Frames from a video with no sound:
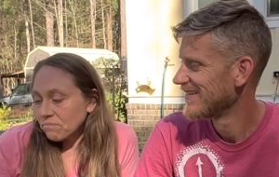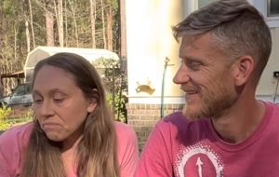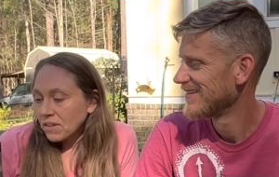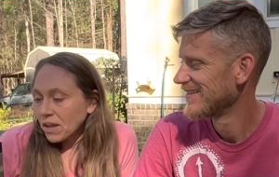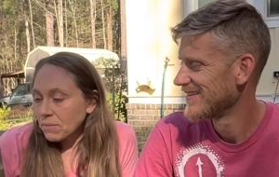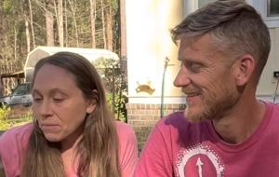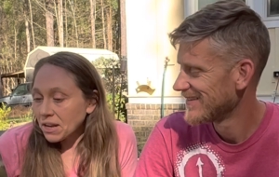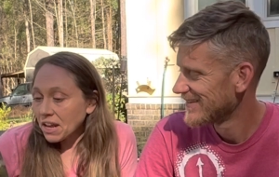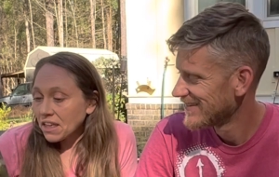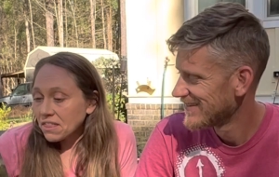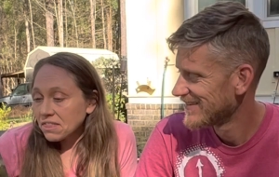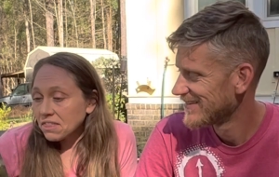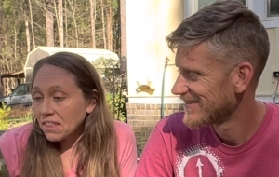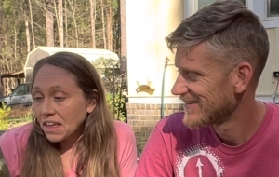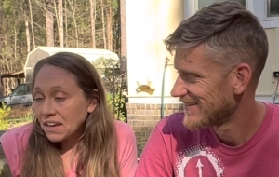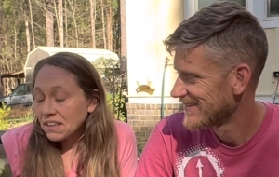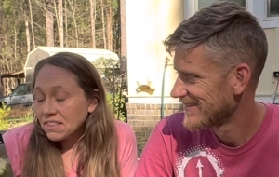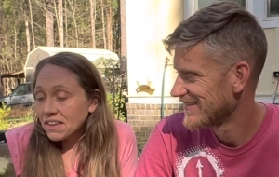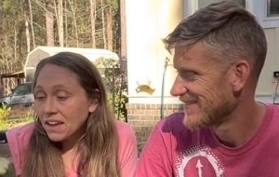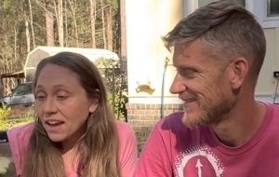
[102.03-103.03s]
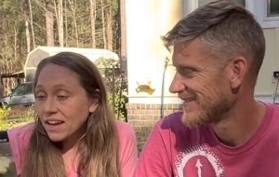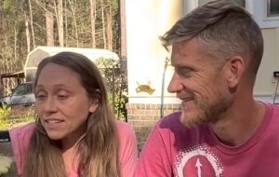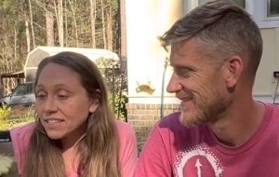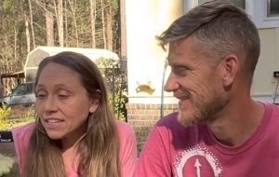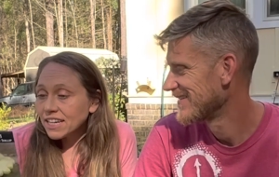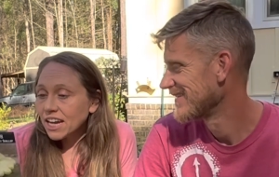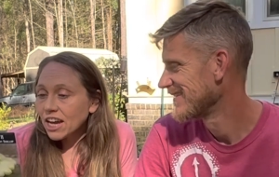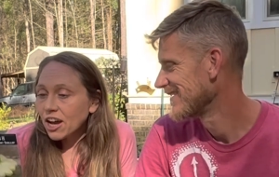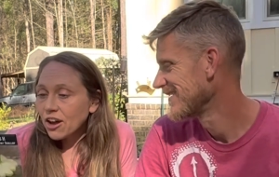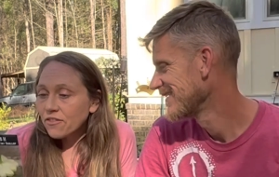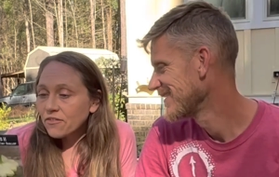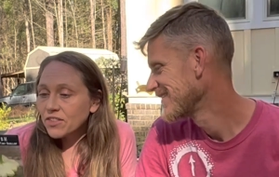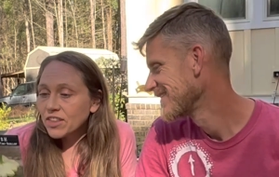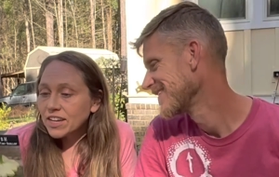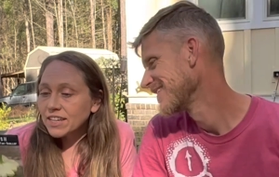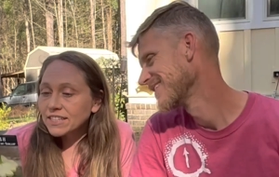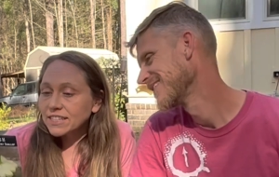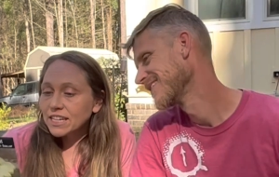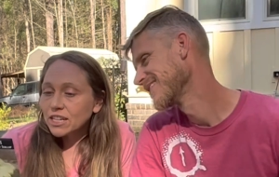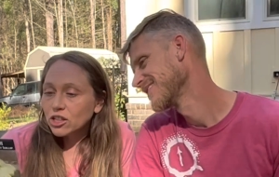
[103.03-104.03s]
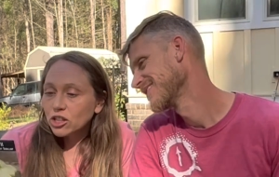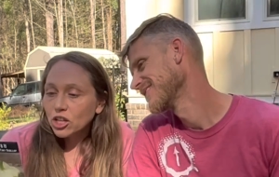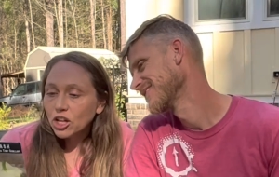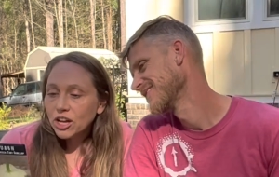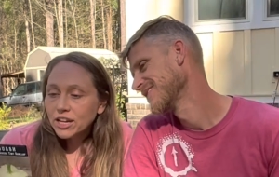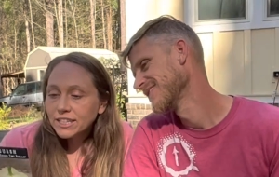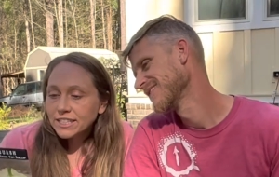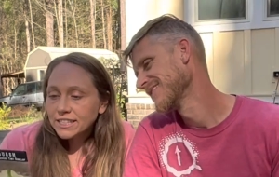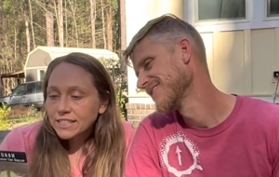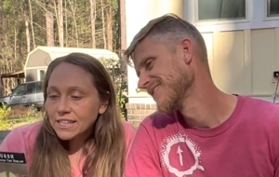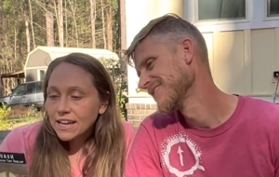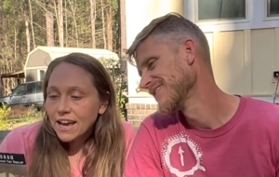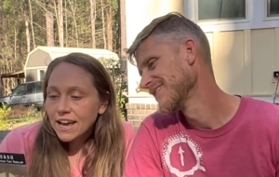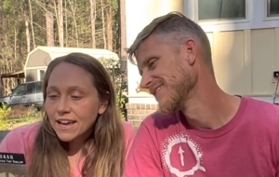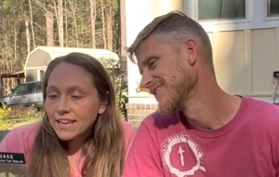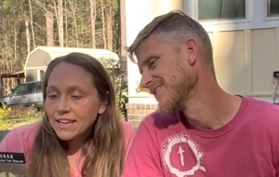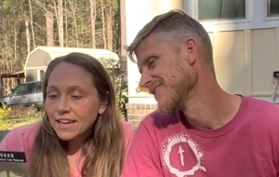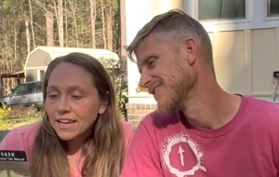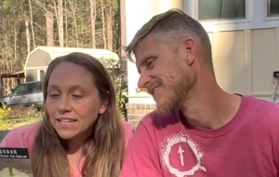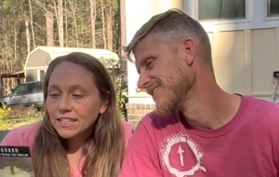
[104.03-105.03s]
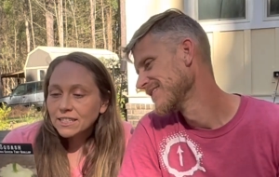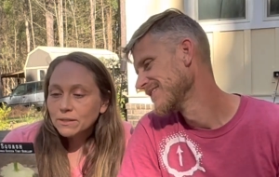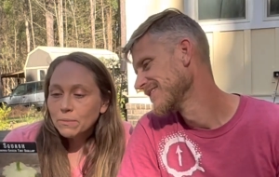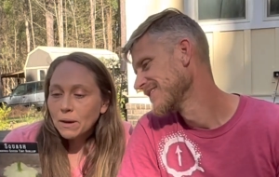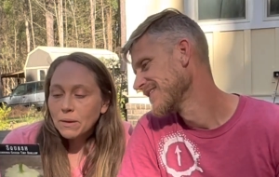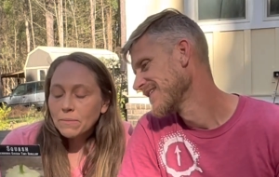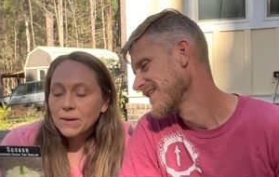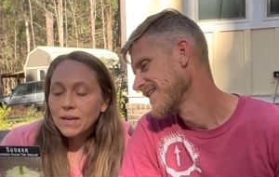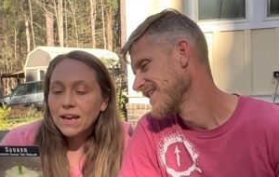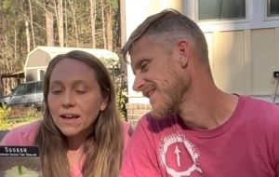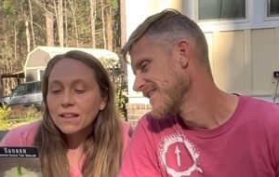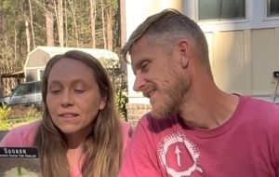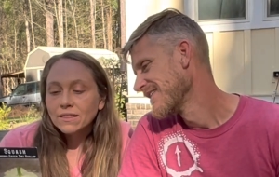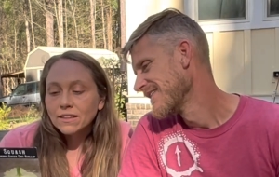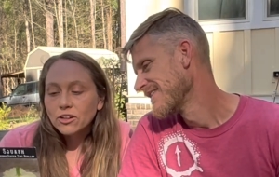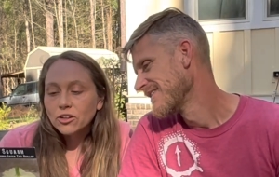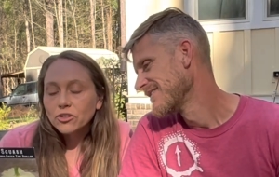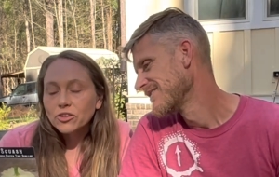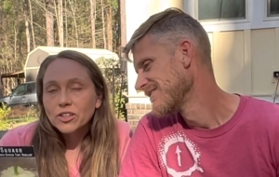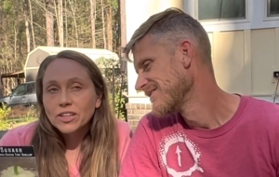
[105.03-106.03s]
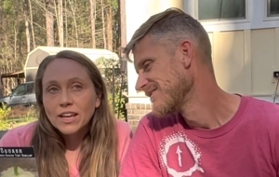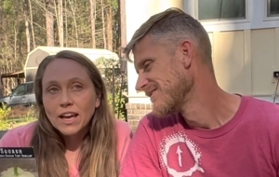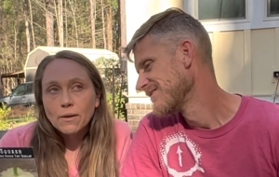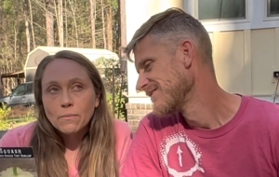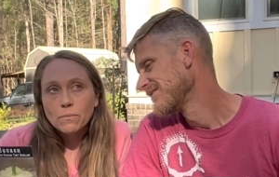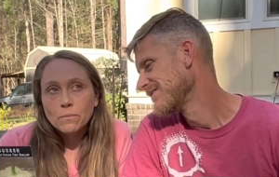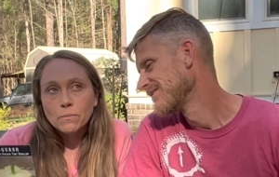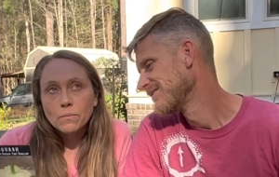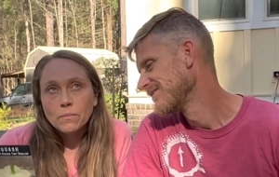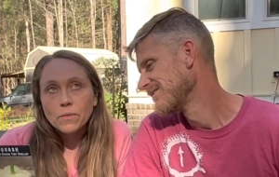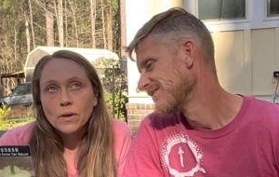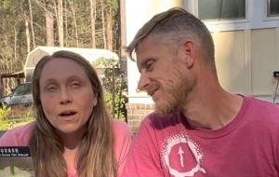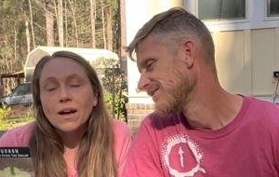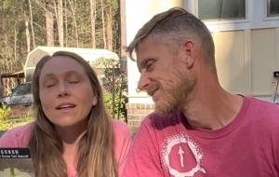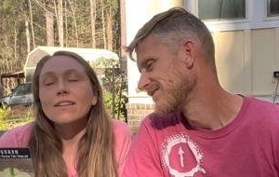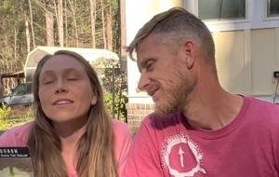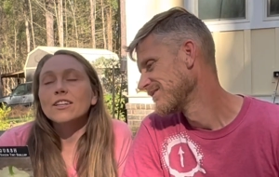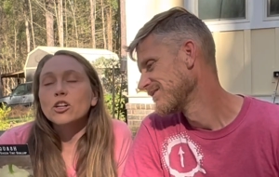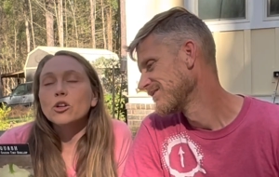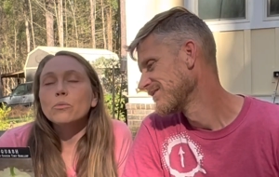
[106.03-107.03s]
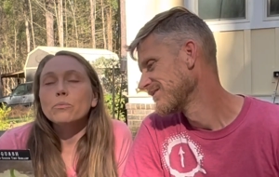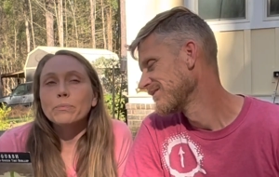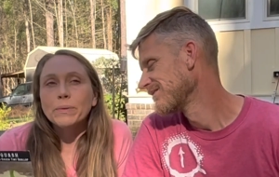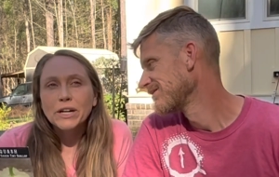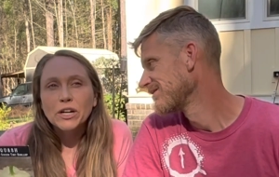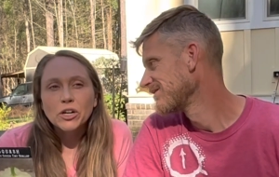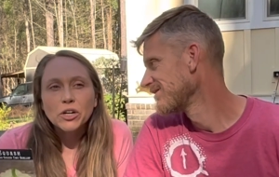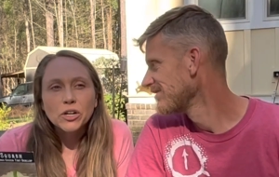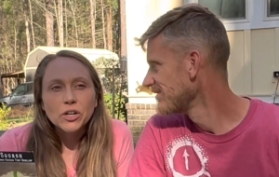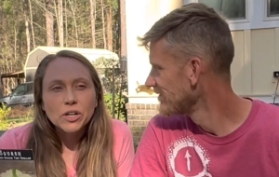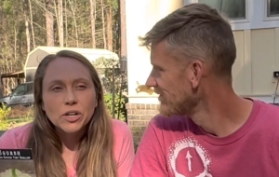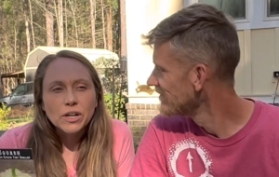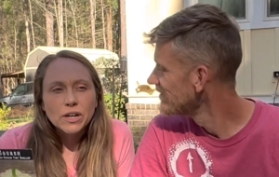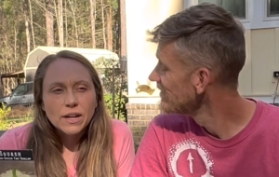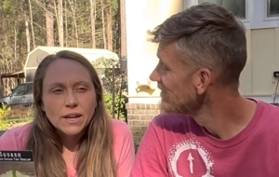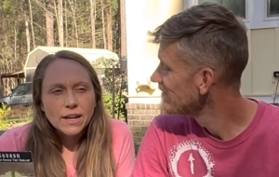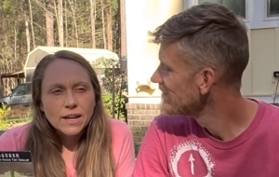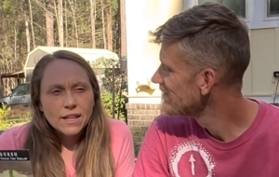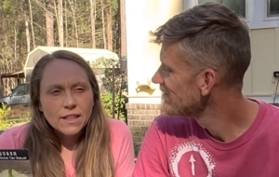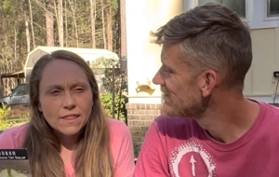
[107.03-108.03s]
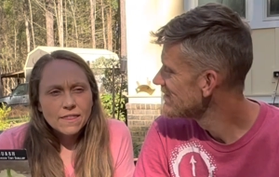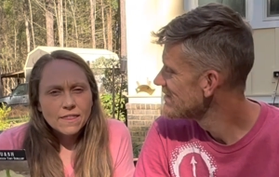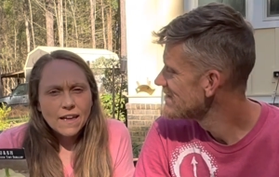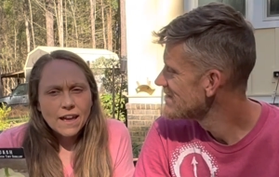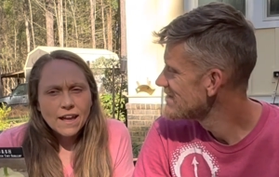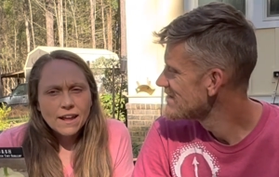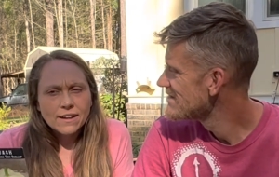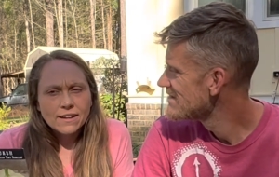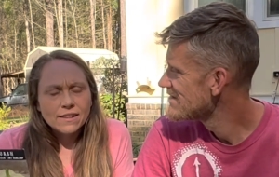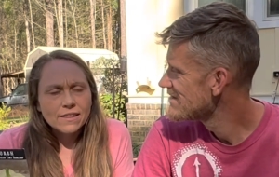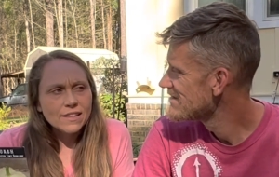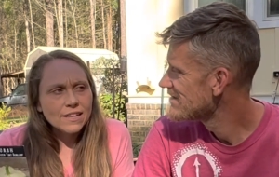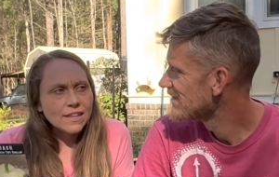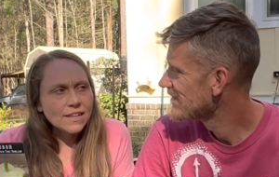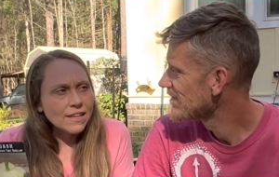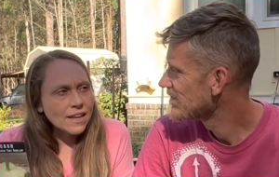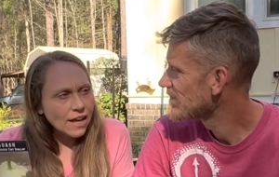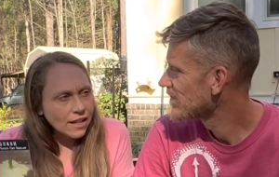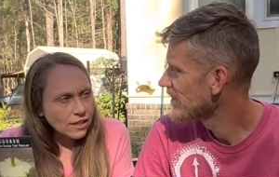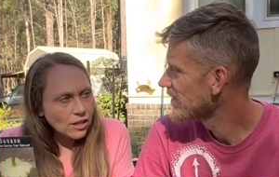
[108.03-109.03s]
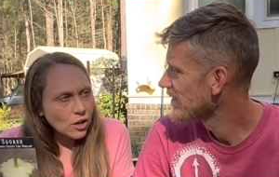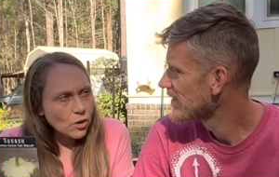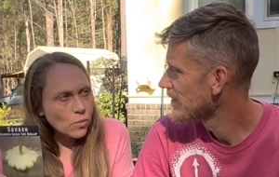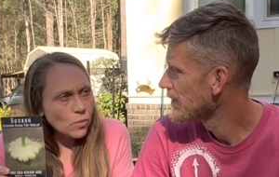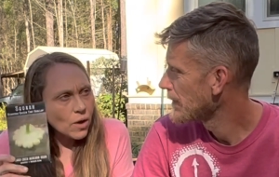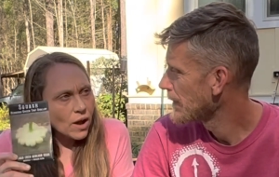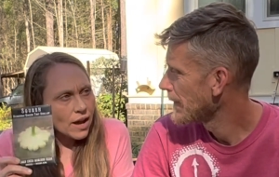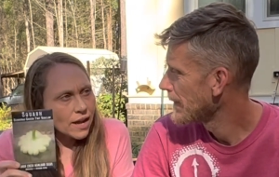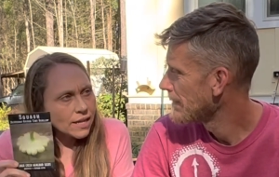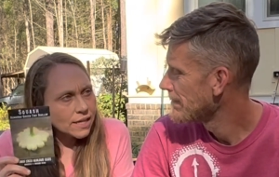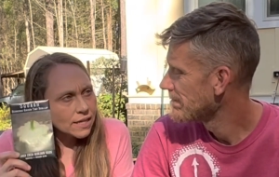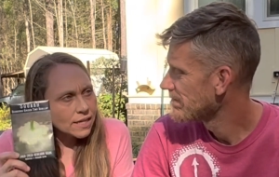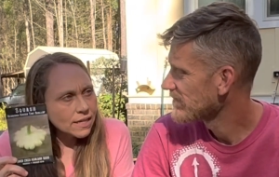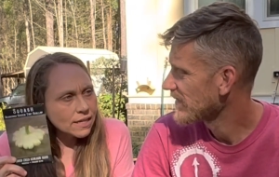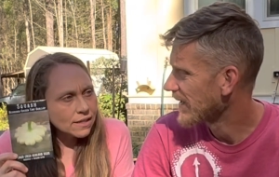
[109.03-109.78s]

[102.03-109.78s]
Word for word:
Speaker 1: I mean, I like the idea of this. It looks like it's maybe a little yet a little bigger than the yellow one.